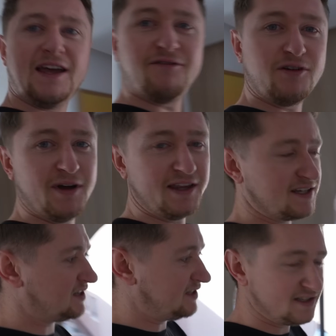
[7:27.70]
everywhere
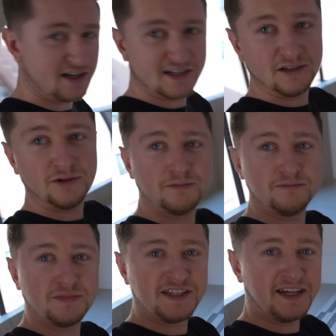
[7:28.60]
there's these nice little
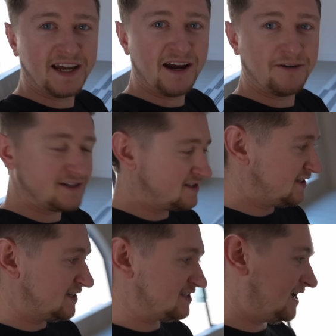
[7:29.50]
seating areas and
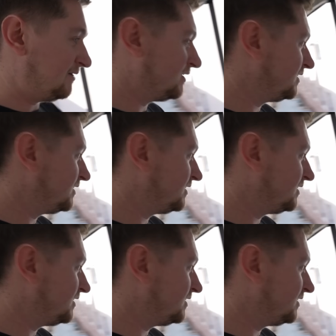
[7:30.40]
things now.